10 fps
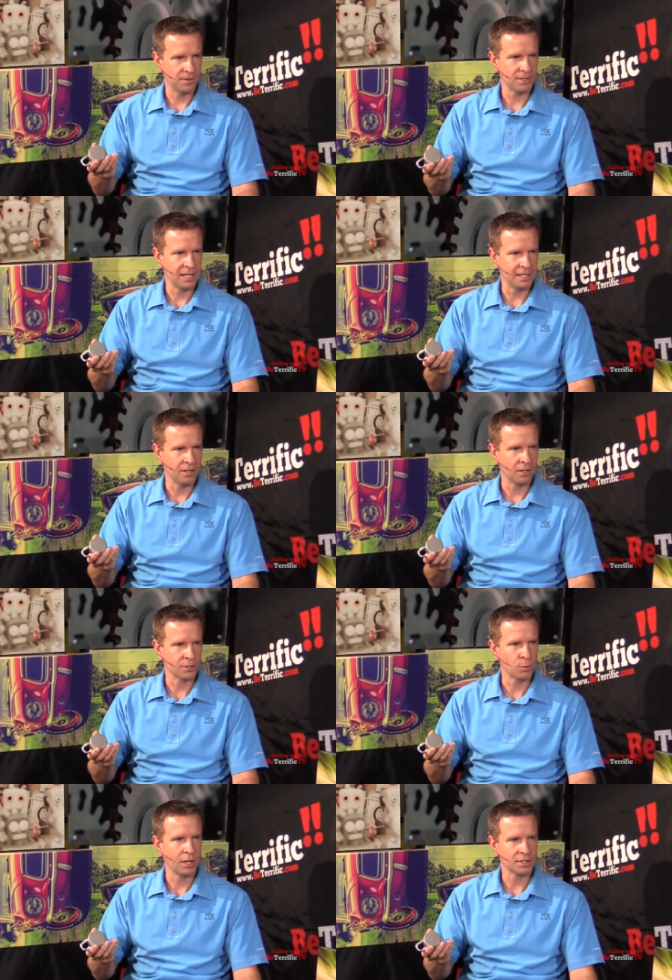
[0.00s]
for
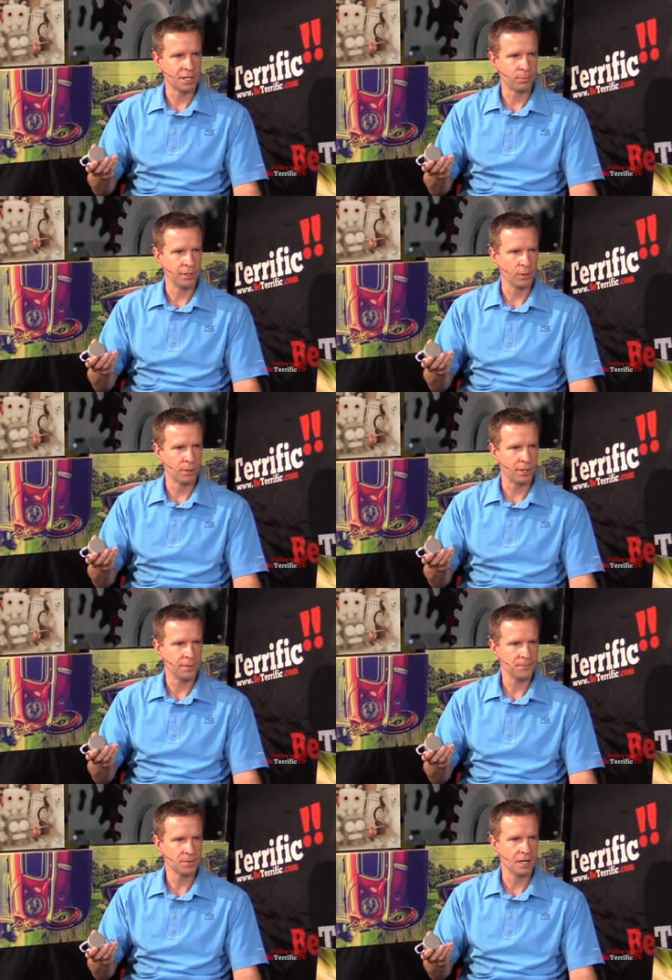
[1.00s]
$59 while it's on
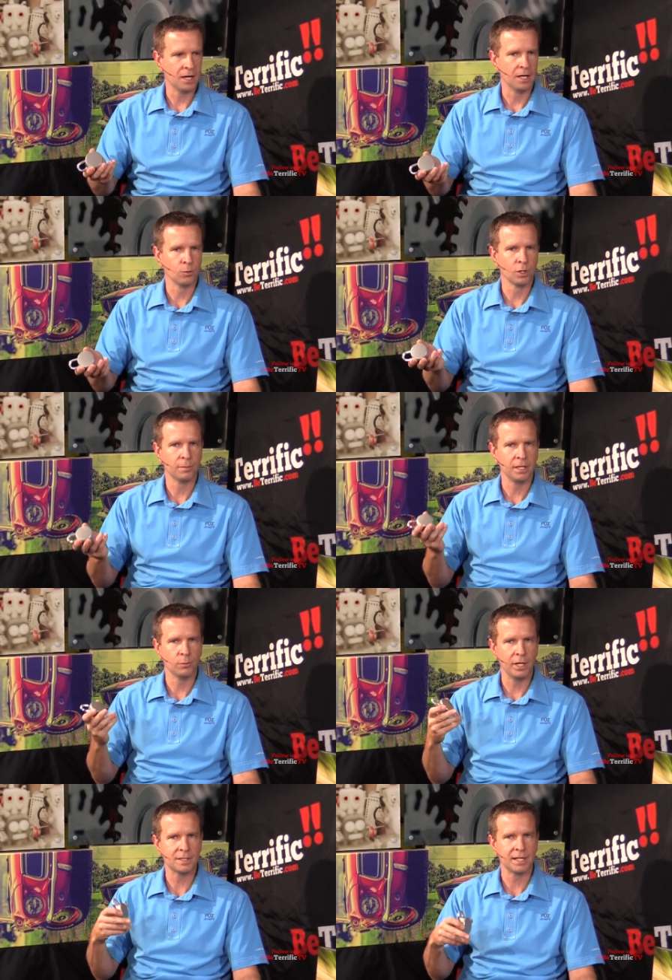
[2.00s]
pre-order. Uh, we'll
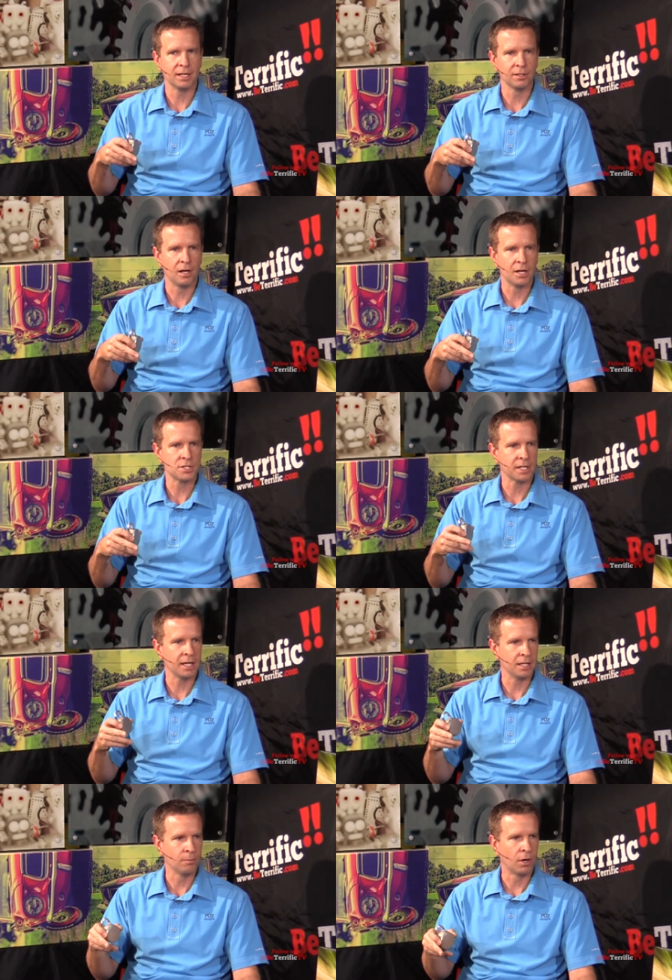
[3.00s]
be retail
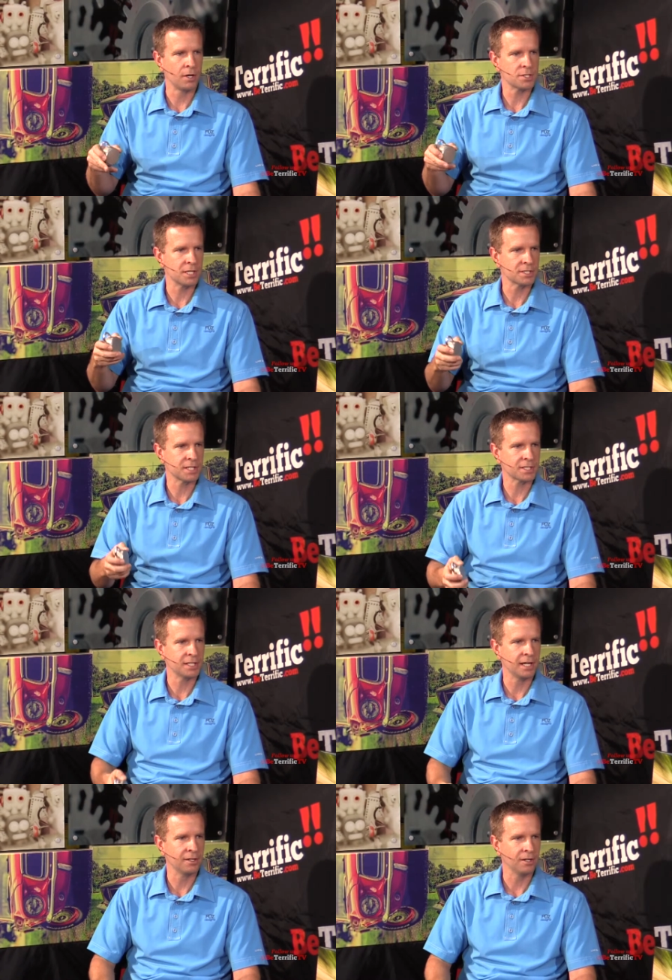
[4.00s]
launching it in March at
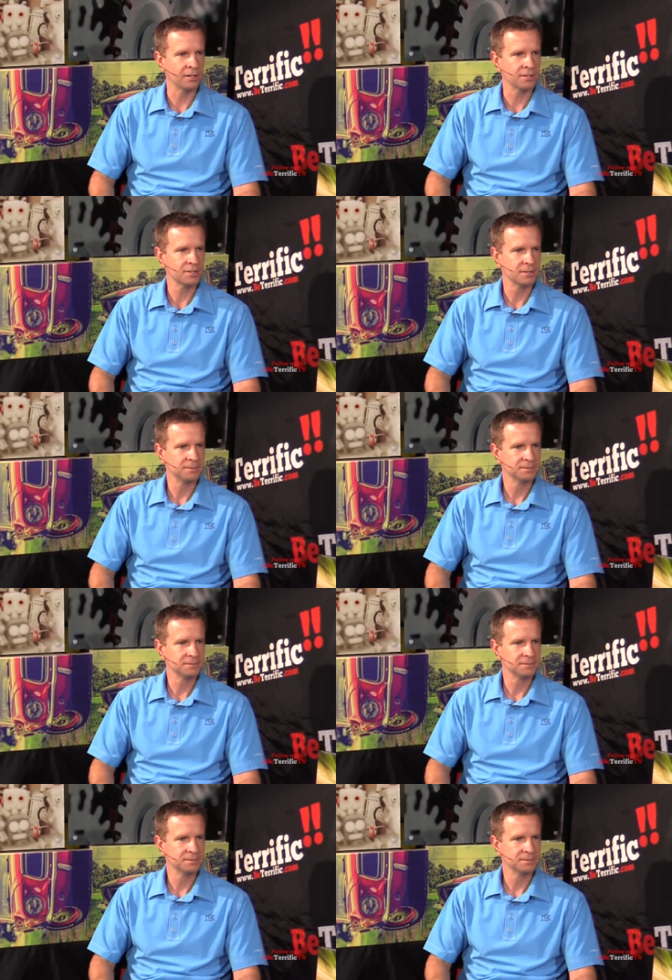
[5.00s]
$69.